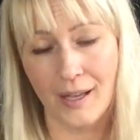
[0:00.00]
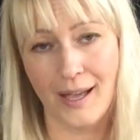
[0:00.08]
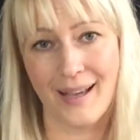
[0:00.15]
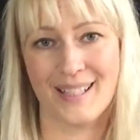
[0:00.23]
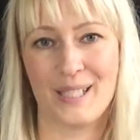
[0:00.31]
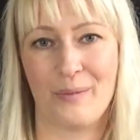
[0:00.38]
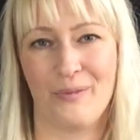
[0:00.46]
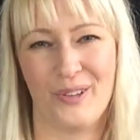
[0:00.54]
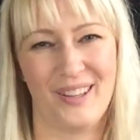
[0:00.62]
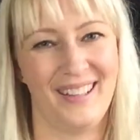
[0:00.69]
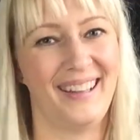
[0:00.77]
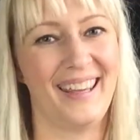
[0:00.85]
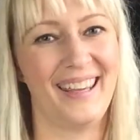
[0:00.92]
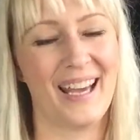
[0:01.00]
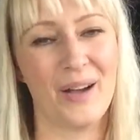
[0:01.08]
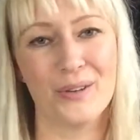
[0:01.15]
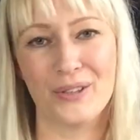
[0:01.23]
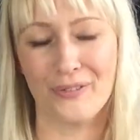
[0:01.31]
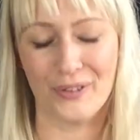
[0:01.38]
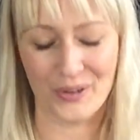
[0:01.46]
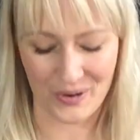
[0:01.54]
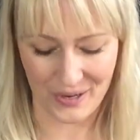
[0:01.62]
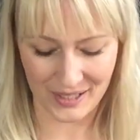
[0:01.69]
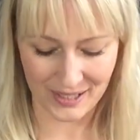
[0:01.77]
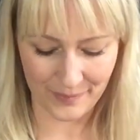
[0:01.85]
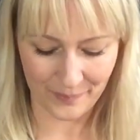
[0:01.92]
except for the layout, of
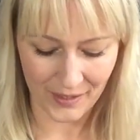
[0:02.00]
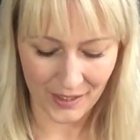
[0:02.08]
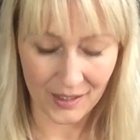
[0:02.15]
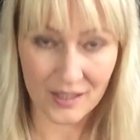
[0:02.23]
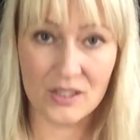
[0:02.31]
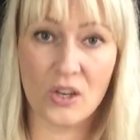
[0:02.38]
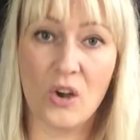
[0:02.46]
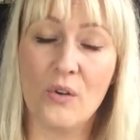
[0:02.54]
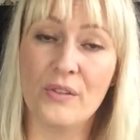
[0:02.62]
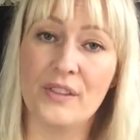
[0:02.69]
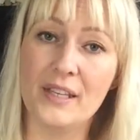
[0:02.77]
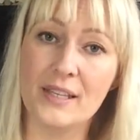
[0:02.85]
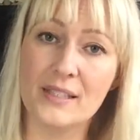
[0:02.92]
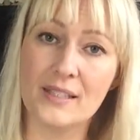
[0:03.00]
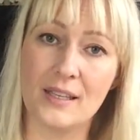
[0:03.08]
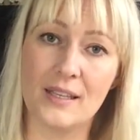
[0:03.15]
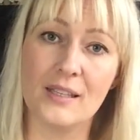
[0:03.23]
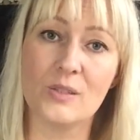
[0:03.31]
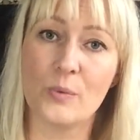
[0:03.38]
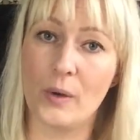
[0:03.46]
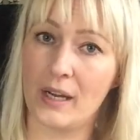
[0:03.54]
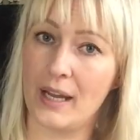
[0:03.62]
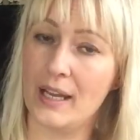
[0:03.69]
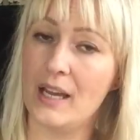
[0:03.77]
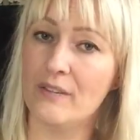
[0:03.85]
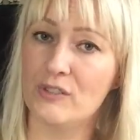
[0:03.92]
course. So this is what
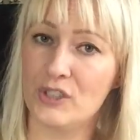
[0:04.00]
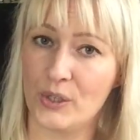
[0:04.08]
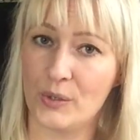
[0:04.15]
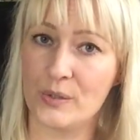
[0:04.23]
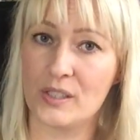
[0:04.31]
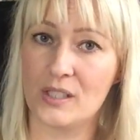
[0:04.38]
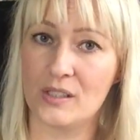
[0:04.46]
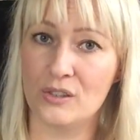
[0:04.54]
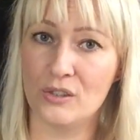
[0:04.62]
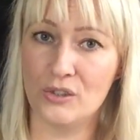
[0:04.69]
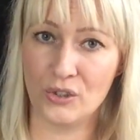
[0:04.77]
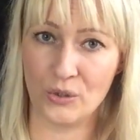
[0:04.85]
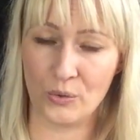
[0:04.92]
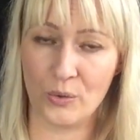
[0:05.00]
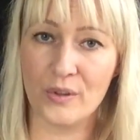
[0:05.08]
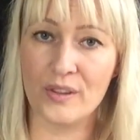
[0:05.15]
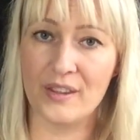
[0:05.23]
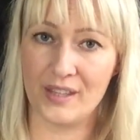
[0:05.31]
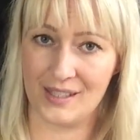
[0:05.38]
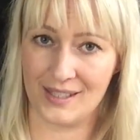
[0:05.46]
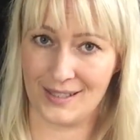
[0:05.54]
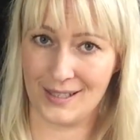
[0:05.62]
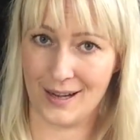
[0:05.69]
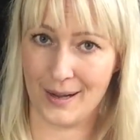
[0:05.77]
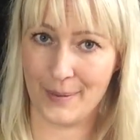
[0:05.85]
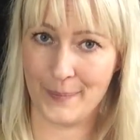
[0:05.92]
I have chosen to do this
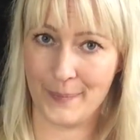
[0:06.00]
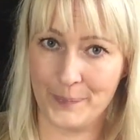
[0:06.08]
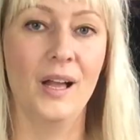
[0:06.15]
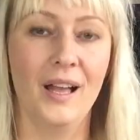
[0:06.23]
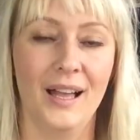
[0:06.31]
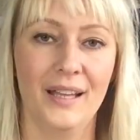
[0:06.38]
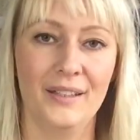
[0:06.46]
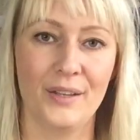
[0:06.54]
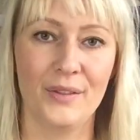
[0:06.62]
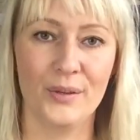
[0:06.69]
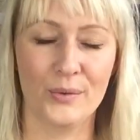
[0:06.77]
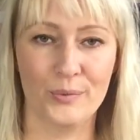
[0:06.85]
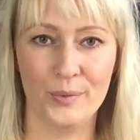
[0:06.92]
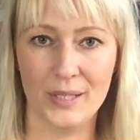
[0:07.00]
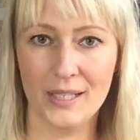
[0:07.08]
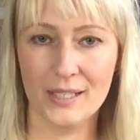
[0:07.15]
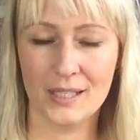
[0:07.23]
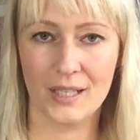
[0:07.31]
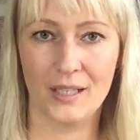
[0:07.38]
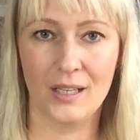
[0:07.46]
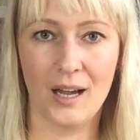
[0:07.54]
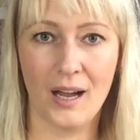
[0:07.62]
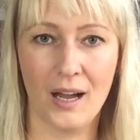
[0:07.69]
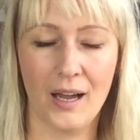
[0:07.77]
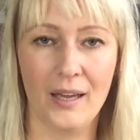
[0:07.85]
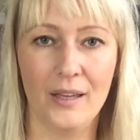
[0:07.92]
time. And the reason
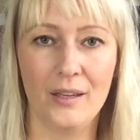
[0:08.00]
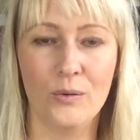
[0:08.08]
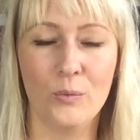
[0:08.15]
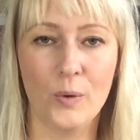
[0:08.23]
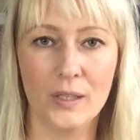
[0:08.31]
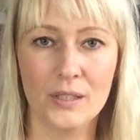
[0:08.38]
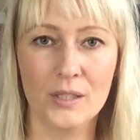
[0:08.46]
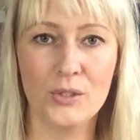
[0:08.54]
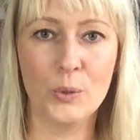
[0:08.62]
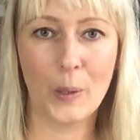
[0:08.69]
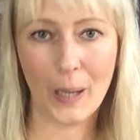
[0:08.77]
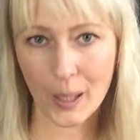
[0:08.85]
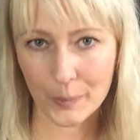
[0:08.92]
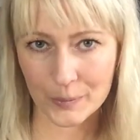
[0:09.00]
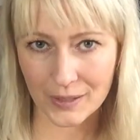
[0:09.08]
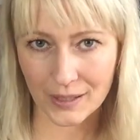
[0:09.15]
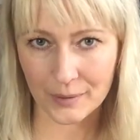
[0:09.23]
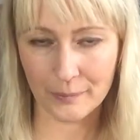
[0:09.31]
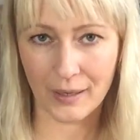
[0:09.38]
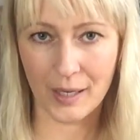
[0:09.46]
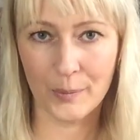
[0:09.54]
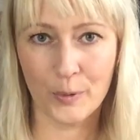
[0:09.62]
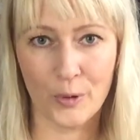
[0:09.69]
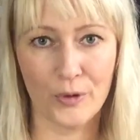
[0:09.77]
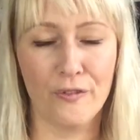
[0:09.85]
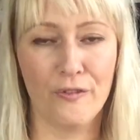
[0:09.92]
I wanted to update my
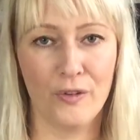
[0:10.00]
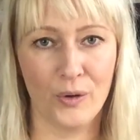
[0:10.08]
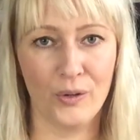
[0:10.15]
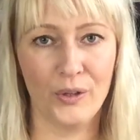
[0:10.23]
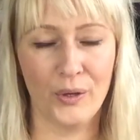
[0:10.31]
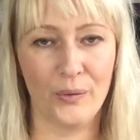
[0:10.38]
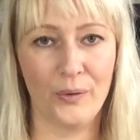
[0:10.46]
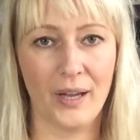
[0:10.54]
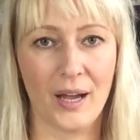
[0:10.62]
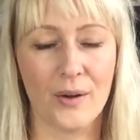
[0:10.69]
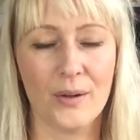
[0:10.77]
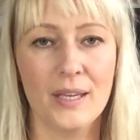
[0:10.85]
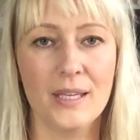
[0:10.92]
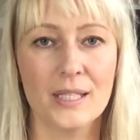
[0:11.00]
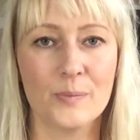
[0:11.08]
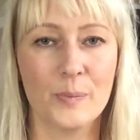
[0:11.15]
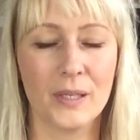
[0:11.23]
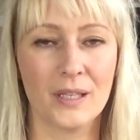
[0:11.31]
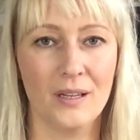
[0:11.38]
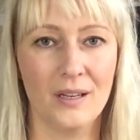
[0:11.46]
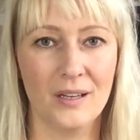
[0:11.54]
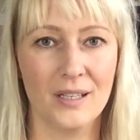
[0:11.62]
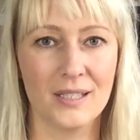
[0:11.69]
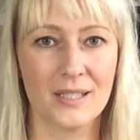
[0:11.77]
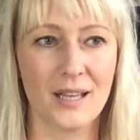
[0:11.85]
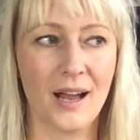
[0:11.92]
portfolio now is
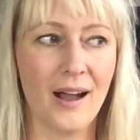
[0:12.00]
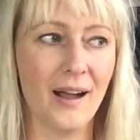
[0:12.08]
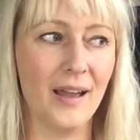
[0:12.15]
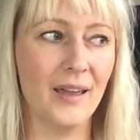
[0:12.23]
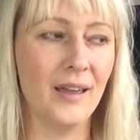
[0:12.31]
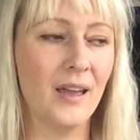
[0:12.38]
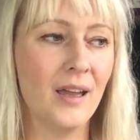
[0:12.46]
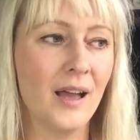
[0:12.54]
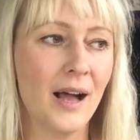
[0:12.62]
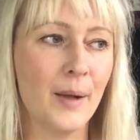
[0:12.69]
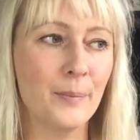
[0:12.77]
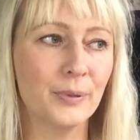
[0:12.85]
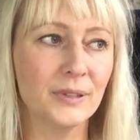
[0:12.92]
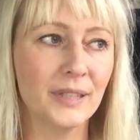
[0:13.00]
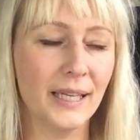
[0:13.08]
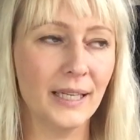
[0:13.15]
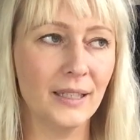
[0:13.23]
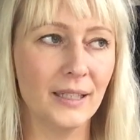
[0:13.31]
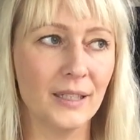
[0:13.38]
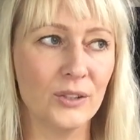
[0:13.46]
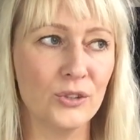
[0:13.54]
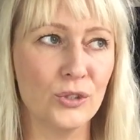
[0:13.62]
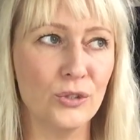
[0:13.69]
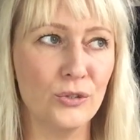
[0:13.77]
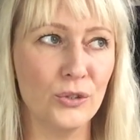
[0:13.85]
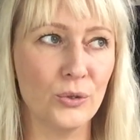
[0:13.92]
because I am planning
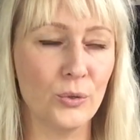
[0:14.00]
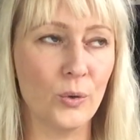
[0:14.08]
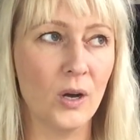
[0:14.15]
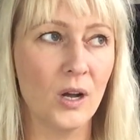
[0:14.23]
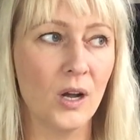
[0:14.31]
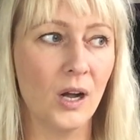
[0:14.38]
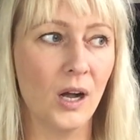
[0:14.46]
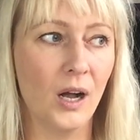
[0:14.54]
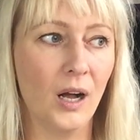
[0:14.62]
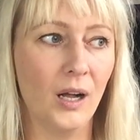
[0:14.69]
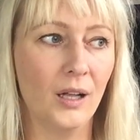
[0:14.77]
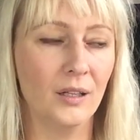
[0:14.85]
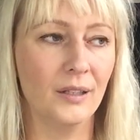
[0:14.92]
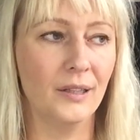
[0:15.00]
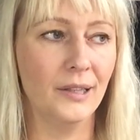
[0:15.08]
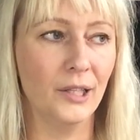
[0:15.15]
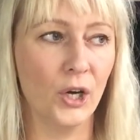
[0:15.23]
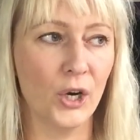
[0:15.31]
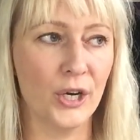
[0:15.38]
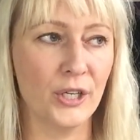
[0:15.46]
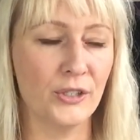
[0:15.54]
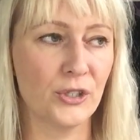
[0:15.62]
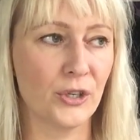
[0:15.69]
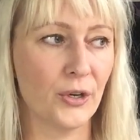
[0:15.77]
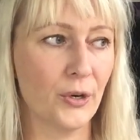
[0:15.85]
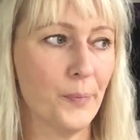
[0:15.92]
to do a
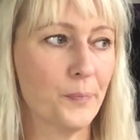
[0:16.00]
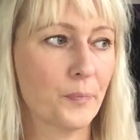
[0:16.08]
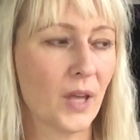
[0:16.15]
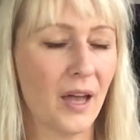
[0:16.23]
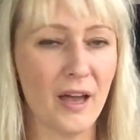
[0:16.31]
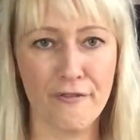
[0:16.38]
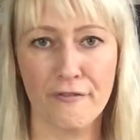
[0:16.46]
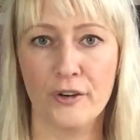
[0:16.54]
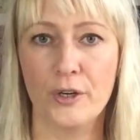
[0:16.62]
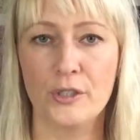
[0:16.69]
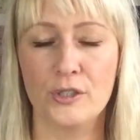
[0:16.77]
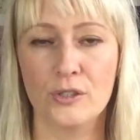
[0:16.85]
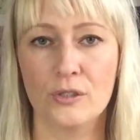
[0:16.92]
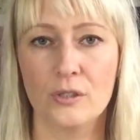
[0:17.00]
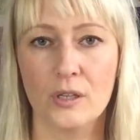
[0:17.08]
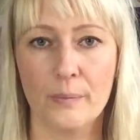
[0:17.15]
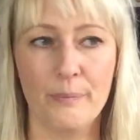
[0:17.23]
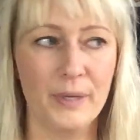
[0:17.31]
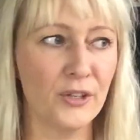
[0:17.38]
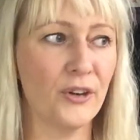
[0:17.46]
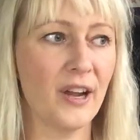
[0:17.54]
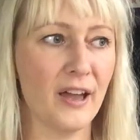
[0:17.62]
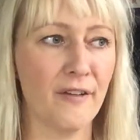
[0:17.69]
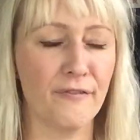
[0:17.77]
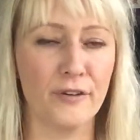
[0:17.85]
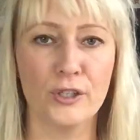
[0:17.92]
larger effort, a bigger
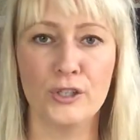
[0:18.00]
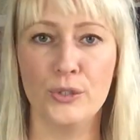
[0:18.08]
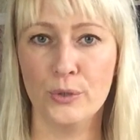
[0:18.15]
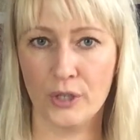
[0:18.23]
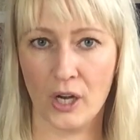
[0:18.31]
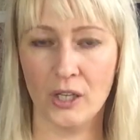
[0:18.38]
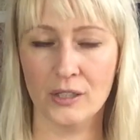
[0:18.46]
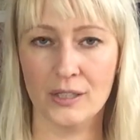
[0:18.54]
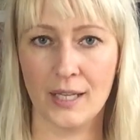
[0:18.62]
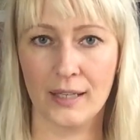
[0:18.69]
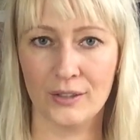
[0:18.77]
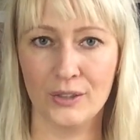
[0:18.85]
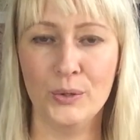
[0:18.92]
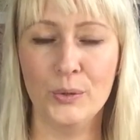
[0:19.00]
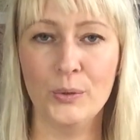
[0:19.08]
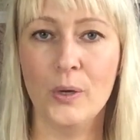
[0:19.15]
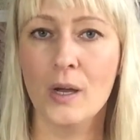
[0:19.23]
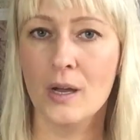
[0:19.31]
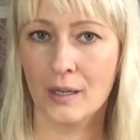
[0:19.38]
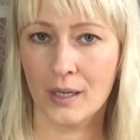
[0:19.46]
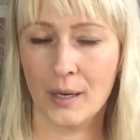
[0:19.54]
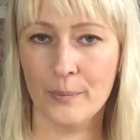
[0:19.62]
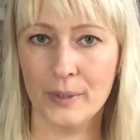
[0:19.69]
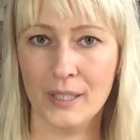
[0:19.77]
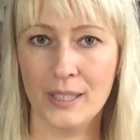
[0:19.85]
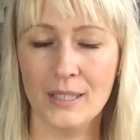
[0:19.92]
effort to contact new
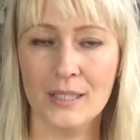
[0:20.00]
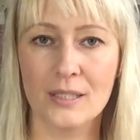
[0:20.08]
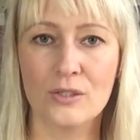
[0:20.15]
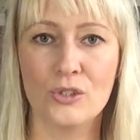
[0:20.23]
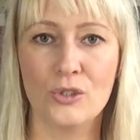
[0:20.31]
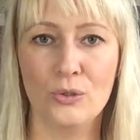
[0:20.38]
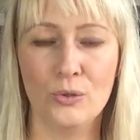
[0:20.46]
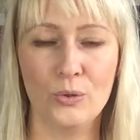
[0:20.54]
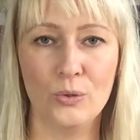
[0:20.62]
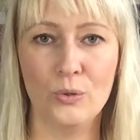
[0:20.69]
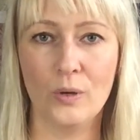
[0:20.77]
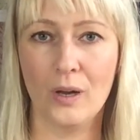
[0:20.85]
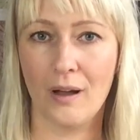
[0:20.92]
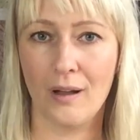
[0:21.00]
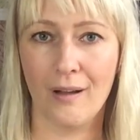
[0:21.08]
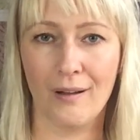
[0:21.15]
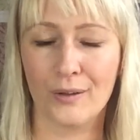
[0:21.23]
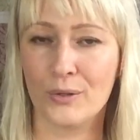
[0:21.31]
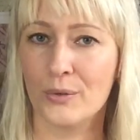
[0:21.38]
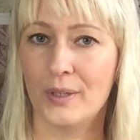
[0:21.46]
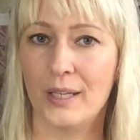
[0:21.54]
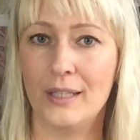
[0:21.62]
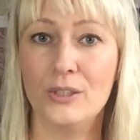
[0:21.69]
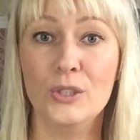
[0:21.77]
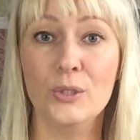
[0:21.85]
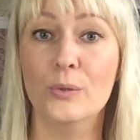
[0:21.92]
companies to
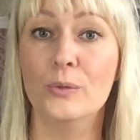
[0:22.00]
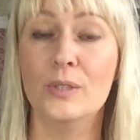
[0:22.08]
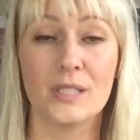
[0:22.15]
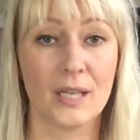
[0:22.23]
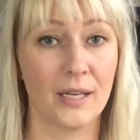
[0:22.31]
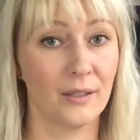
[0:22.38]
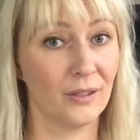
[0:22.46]
create new design